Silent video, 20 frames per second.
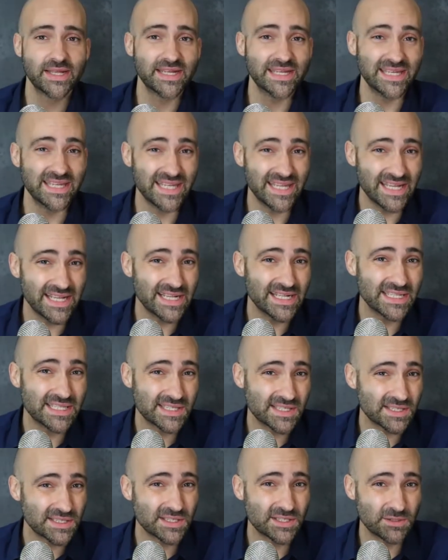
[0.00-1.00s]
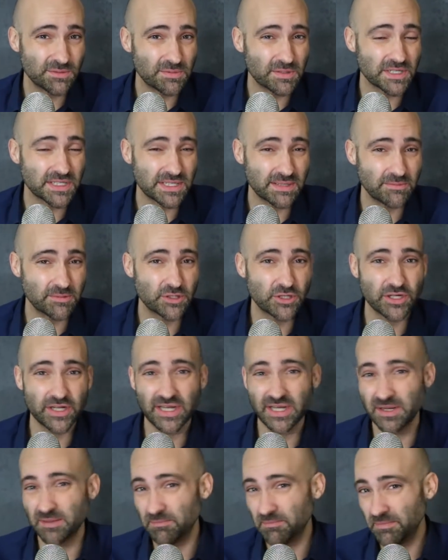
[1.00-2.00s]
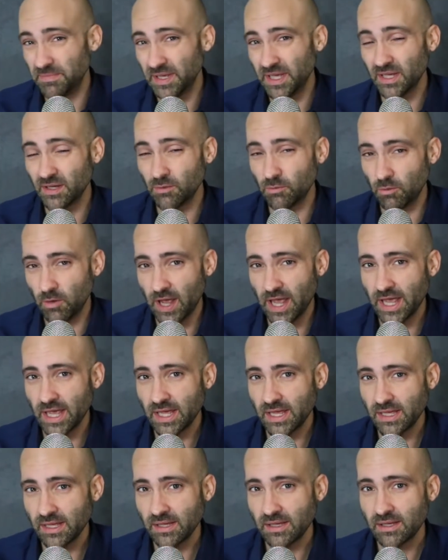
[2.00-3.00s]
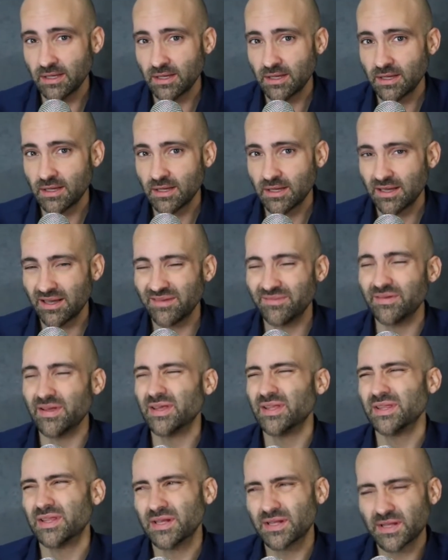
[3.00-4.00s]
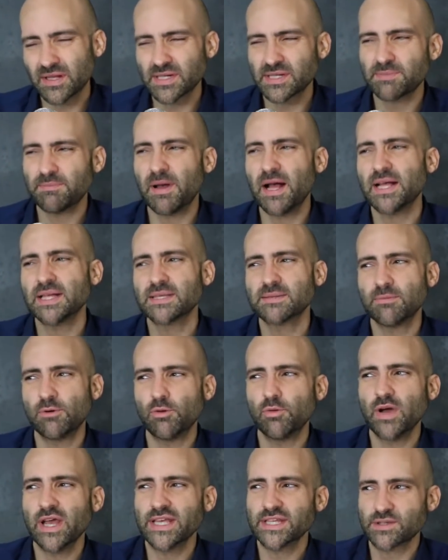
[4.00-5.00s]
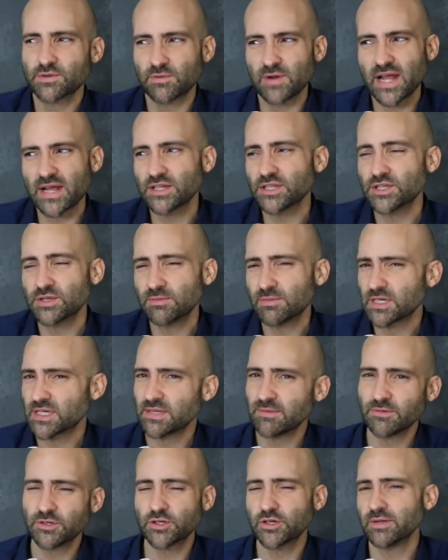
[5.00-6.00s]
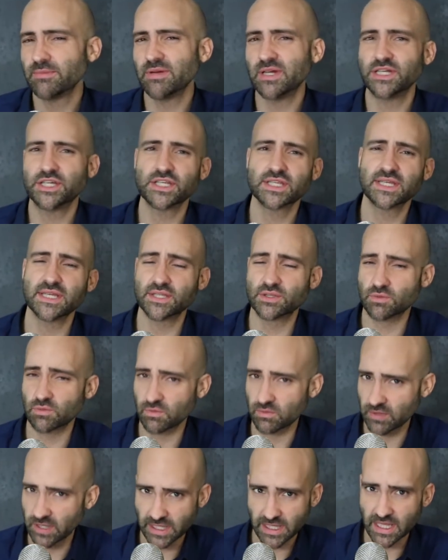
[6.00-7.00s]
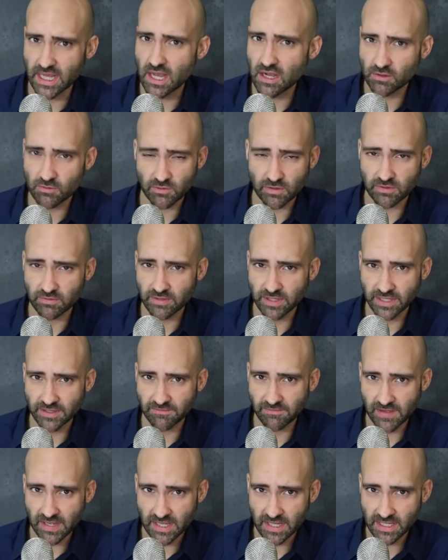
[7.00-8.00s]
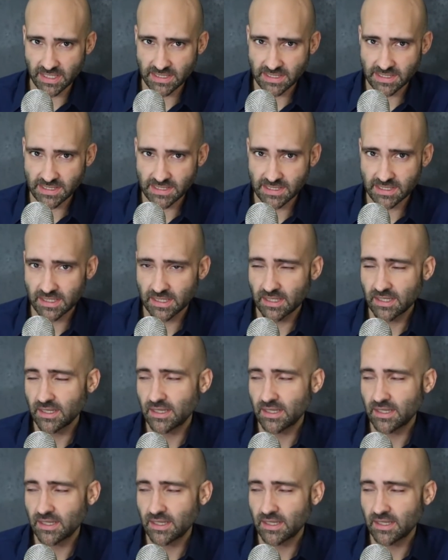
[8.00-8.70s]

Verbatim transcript: needs supersymmetry in a big way. I mean, and there's possible ways around supersymmetry, but it just gets really awkward really fast.